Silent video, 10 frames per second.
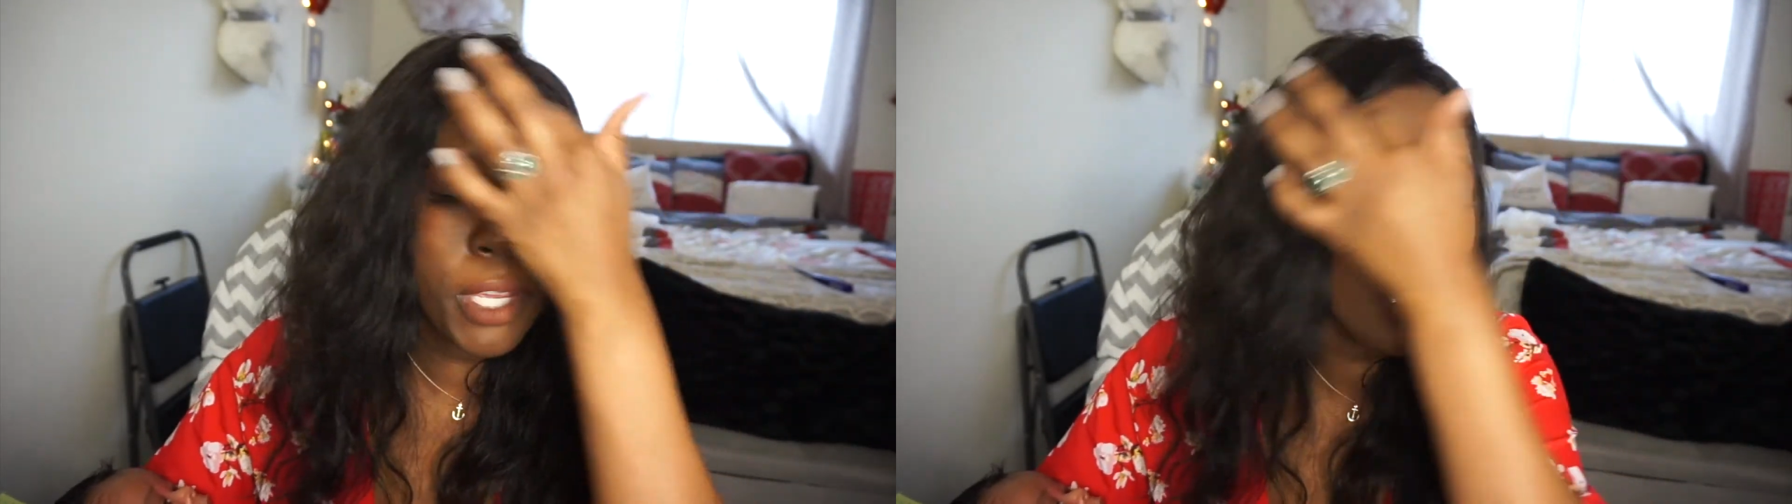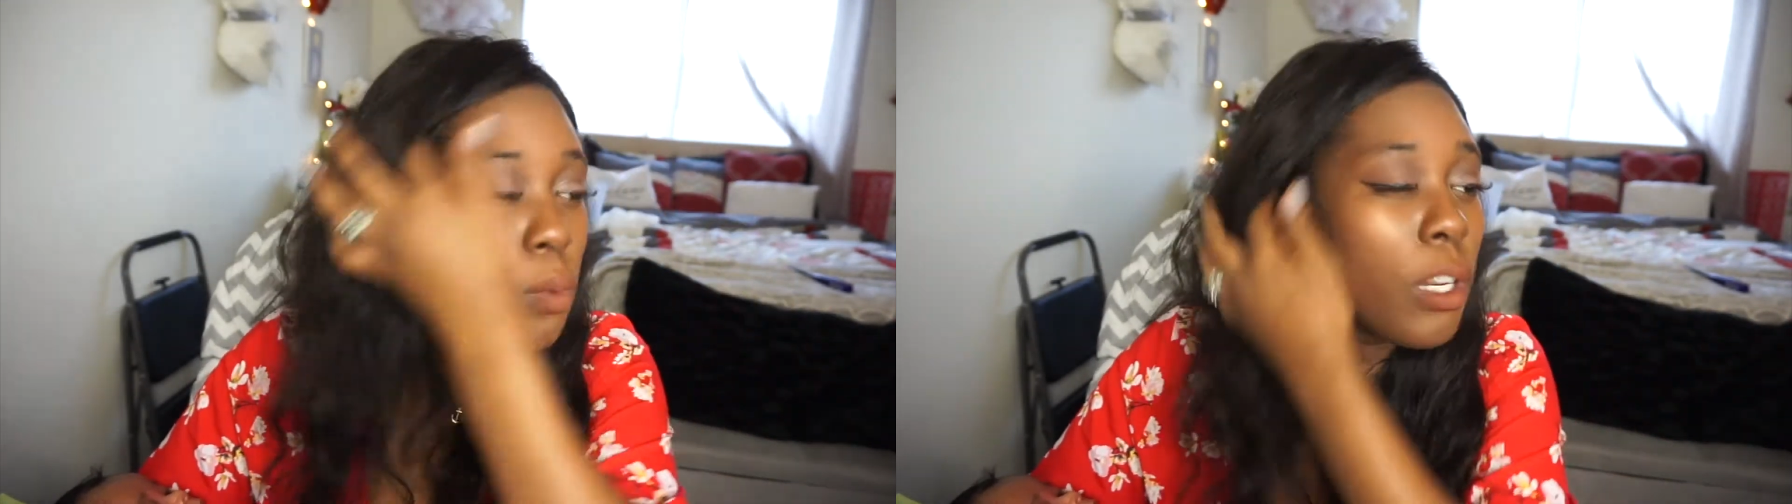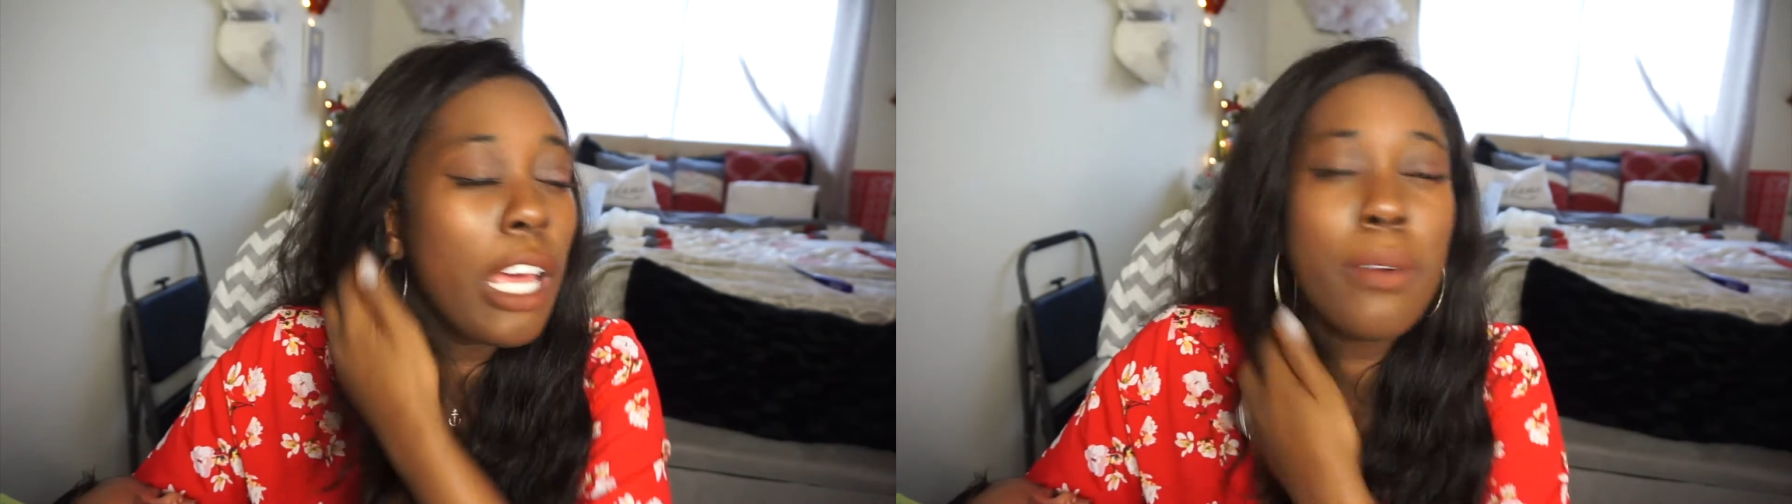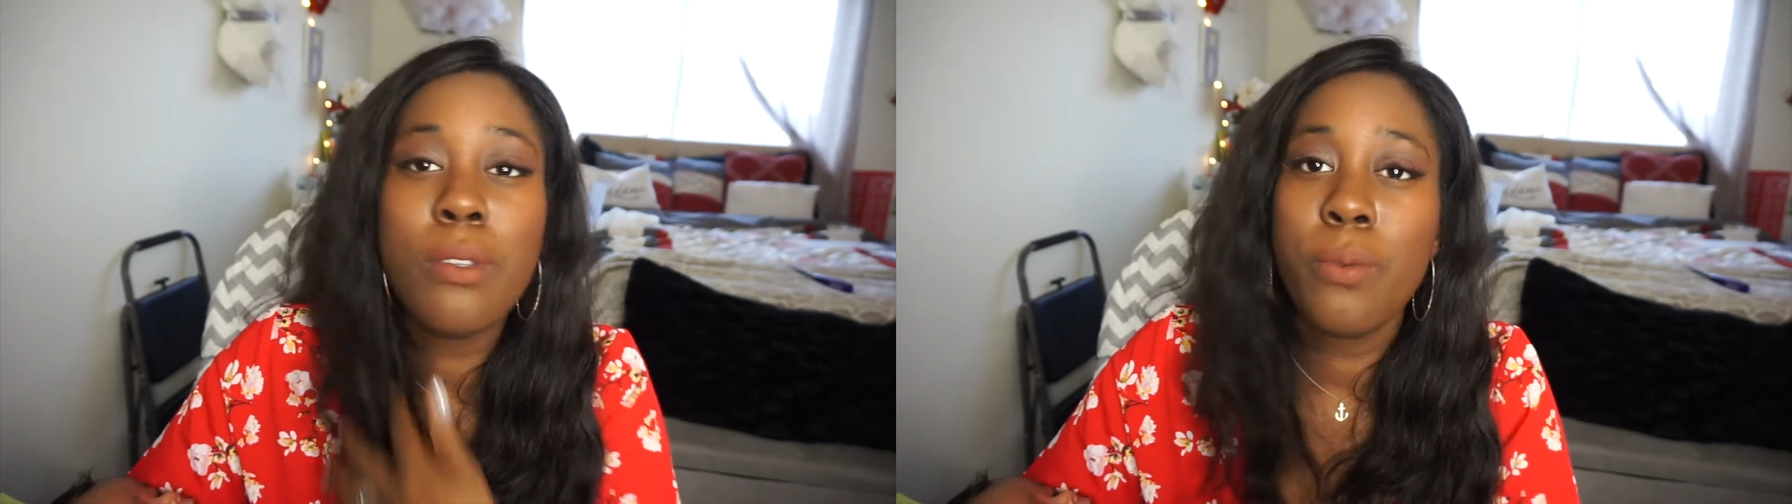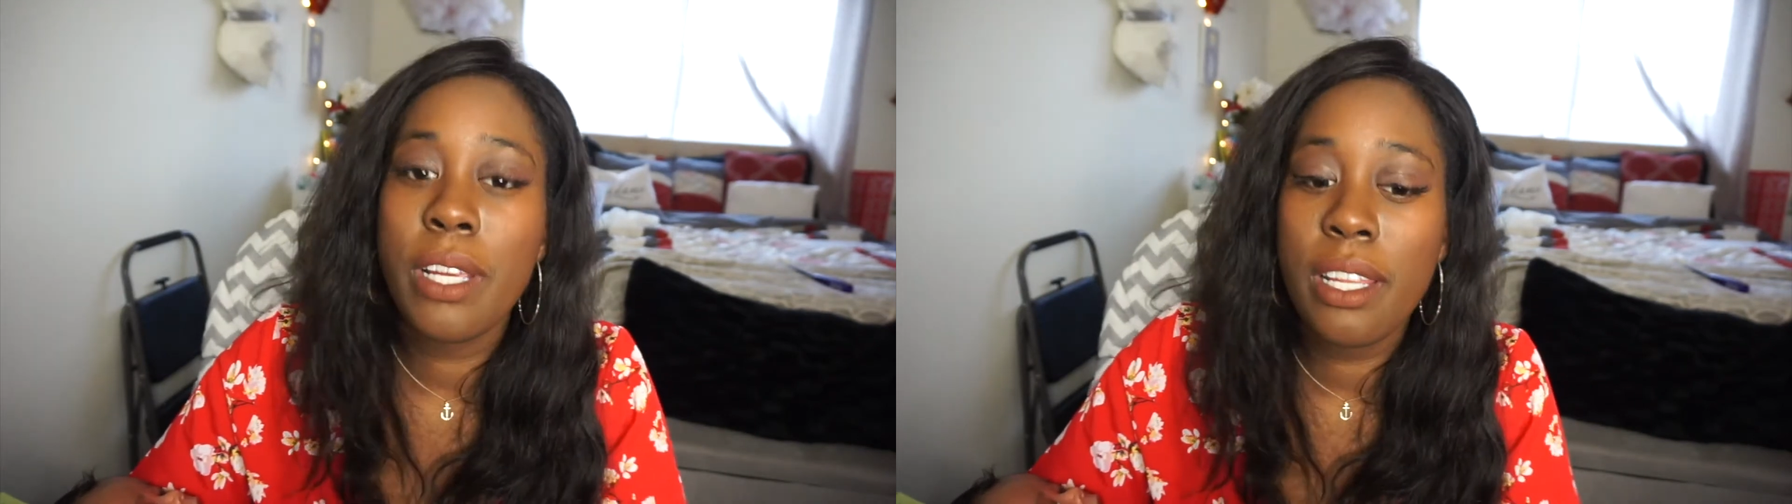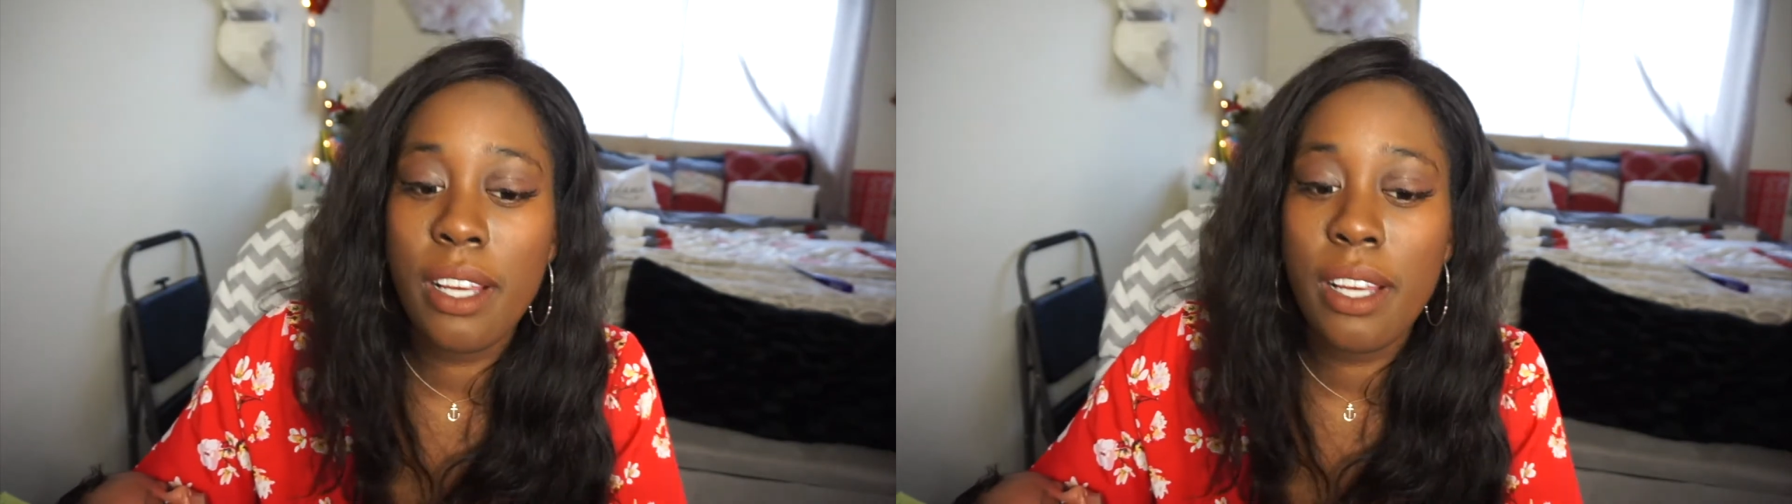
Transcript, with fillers: because when I was reading